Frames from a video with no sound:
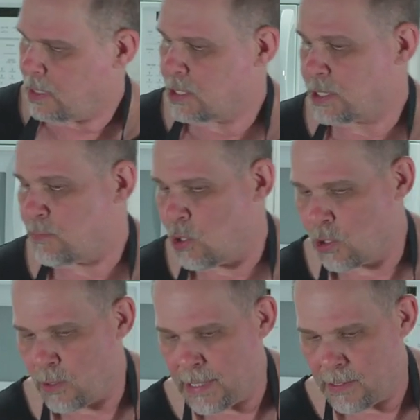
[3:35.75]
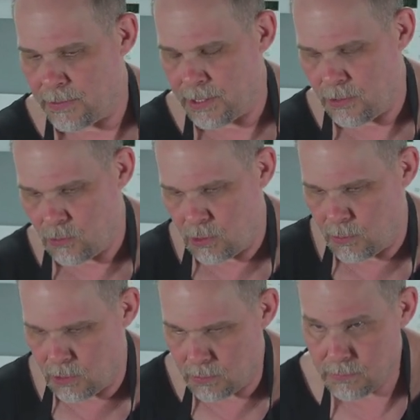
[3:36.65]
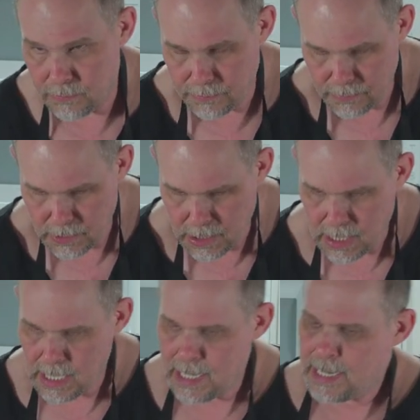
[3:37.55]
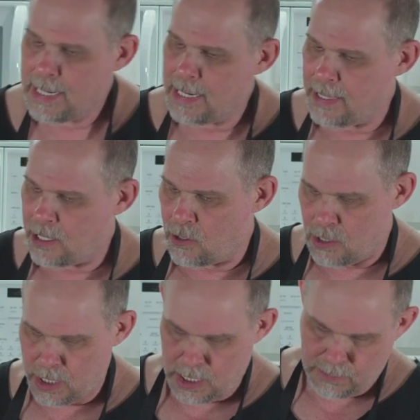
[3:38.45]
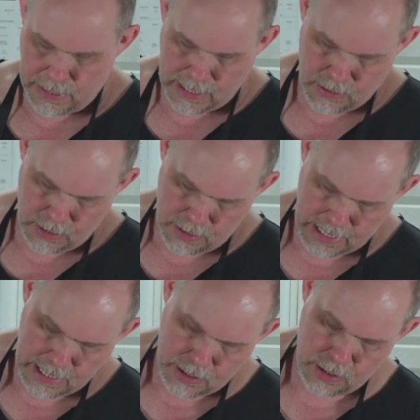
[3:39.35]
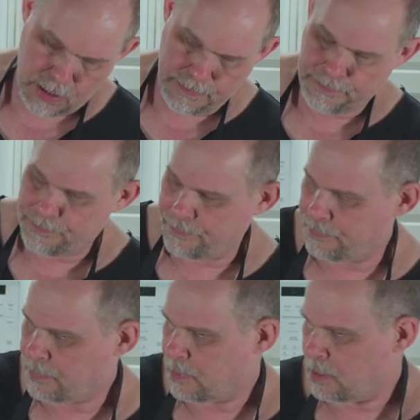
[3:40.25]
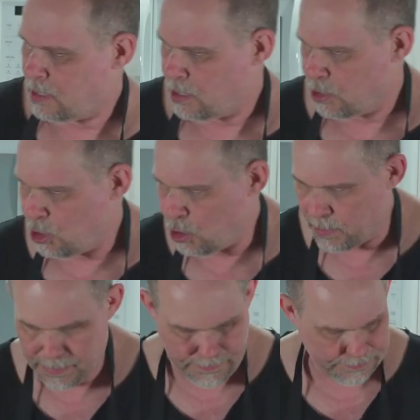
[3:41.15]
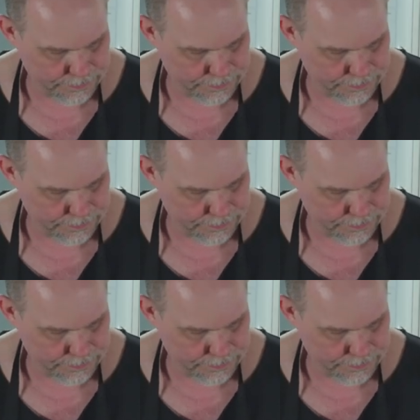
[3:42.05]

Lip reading: a smaller amount than normal. And then our onion powder and our cumin.